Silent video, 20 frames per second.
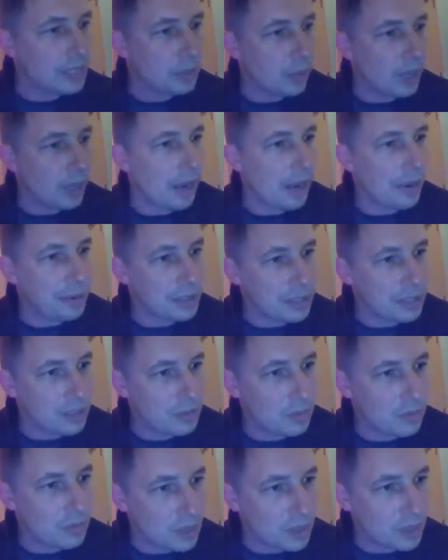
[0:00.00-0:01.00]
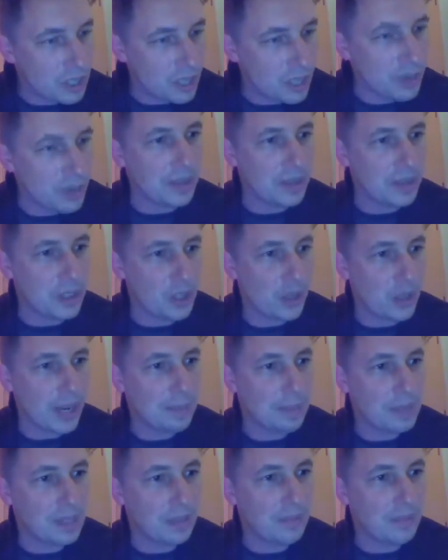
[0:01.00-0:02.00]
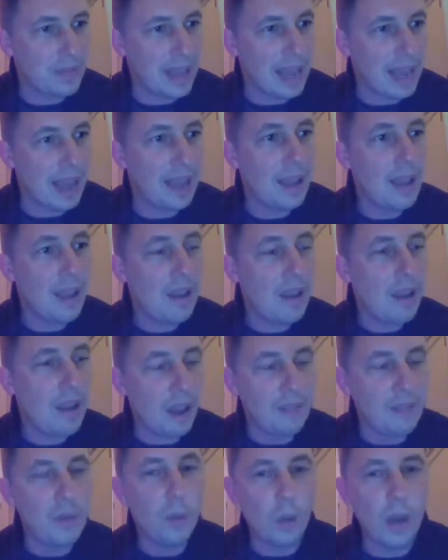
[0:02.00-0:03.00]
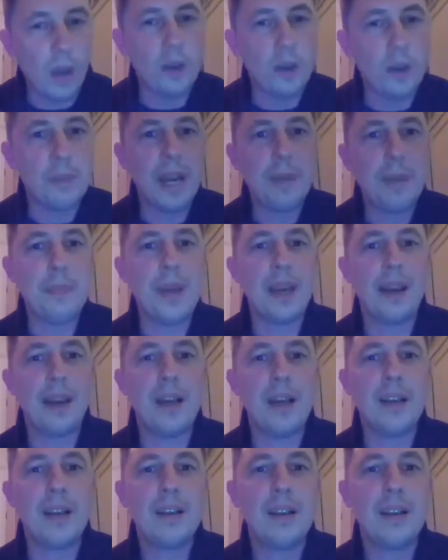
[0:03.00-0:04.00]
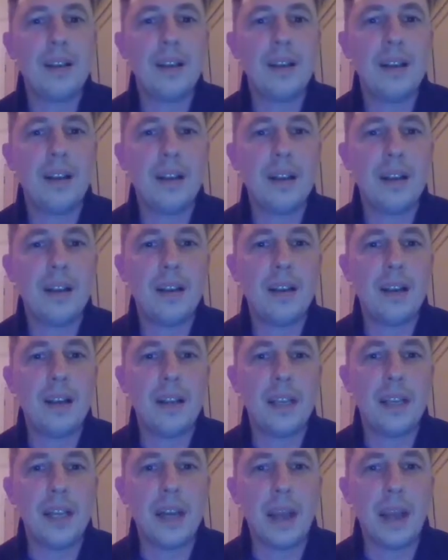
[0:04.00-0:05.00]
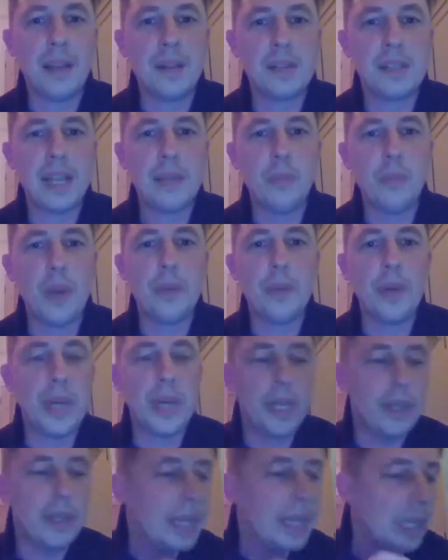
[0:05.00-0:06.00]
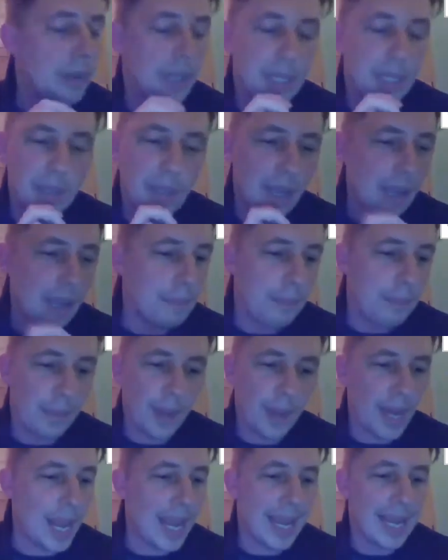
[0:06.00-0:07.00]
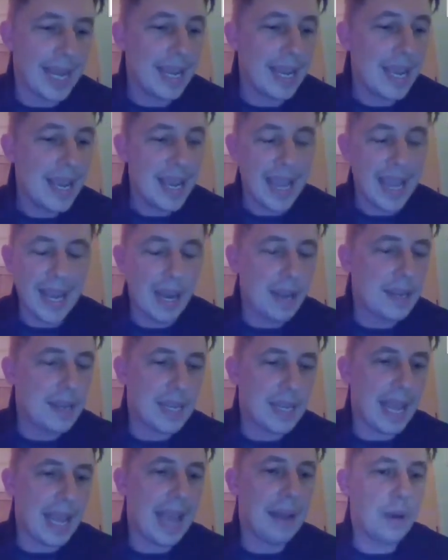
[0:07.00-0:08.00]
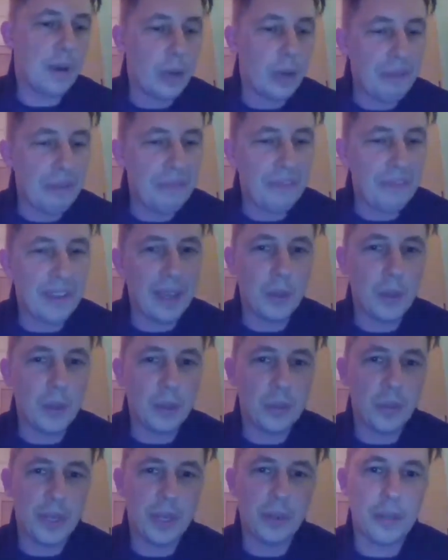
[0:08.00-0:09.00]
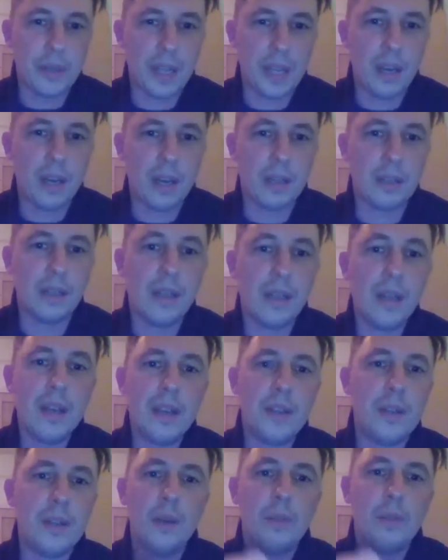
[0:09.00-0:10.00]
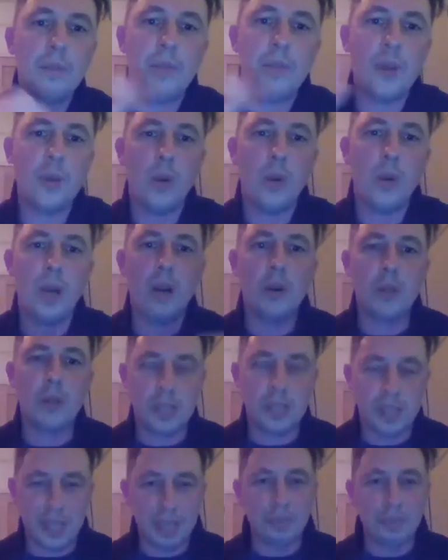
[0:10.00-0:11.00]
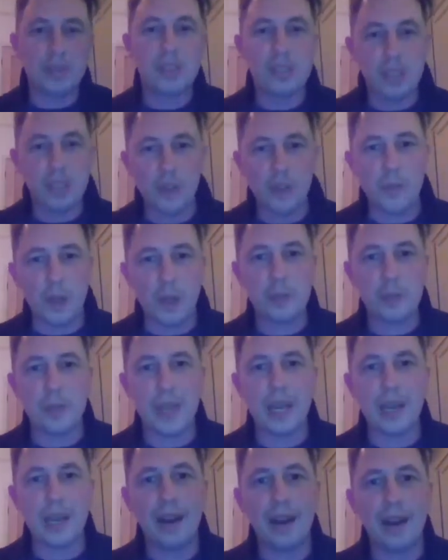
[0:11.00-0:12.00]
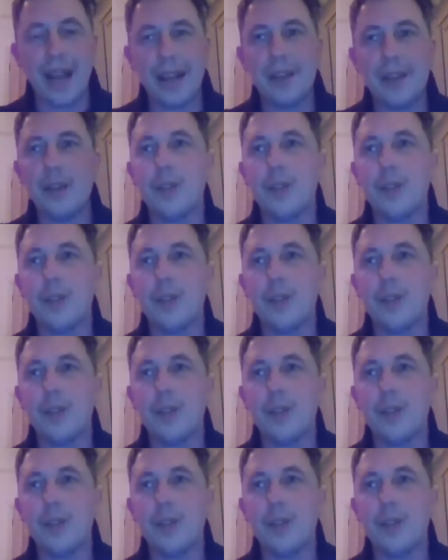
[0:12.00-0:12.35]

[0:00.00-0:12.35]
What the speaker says: when I was doing the trips of a world made bigger. In the same way when you go and play in a den or in a field when you're young, your world seems so much bigger, and